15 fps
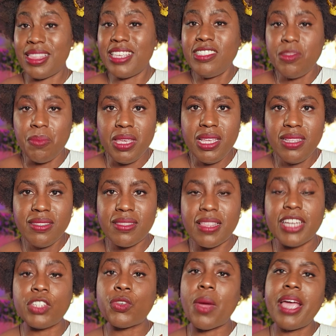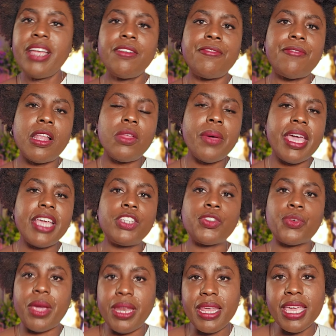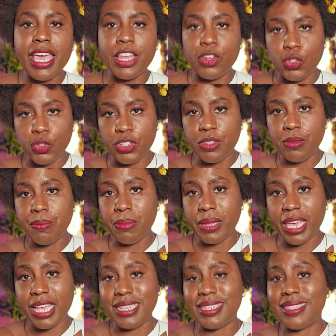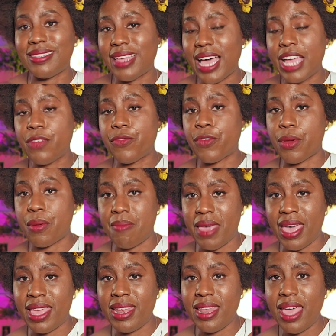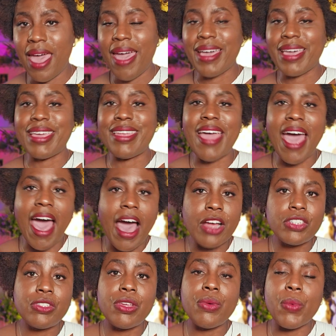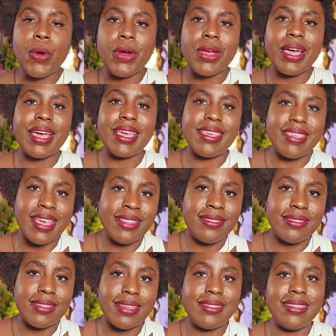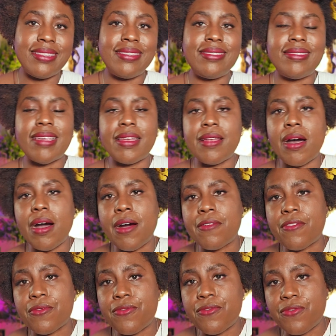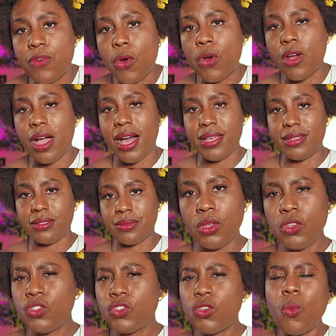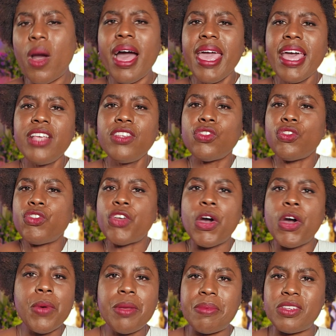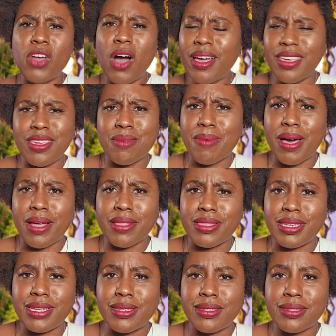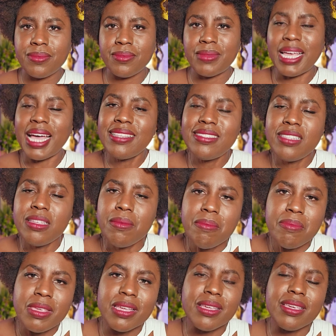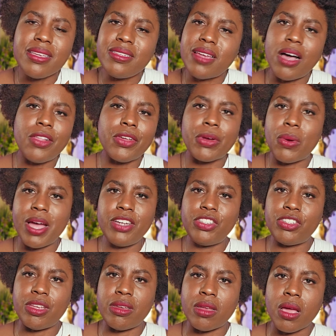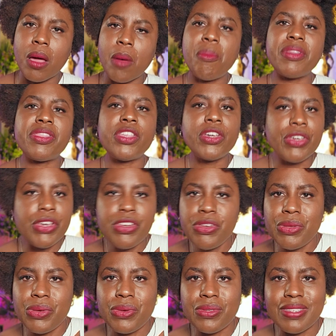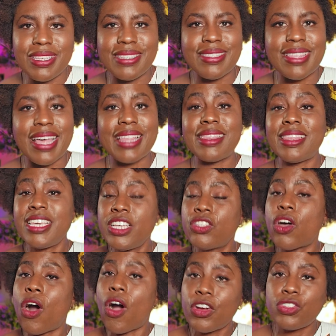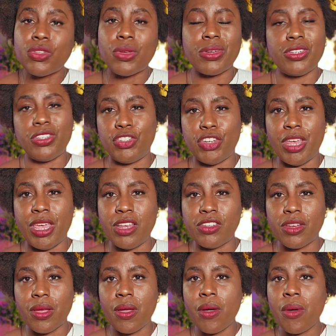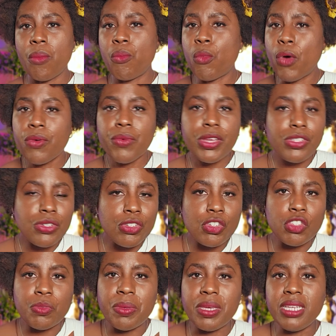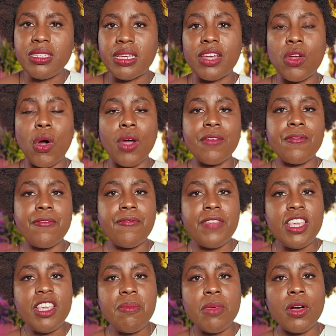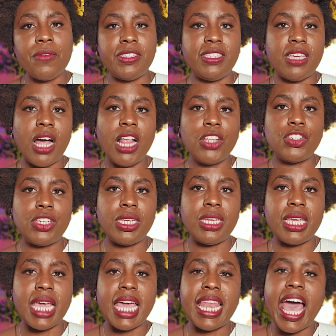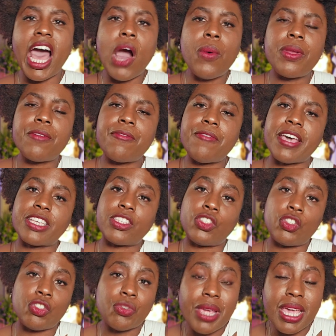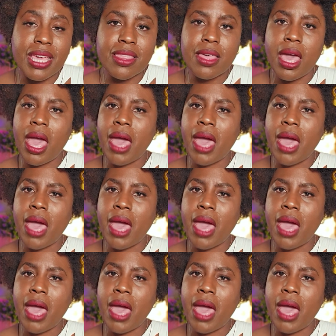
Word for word: this means that trying to follow a training and nutrition plan designed for men can actually work against us instead of for us. So, why has no one been talking about this? That's the million dollar question. But the good news is that things are starting to change. More research is being done on female physiology and how it affects strength,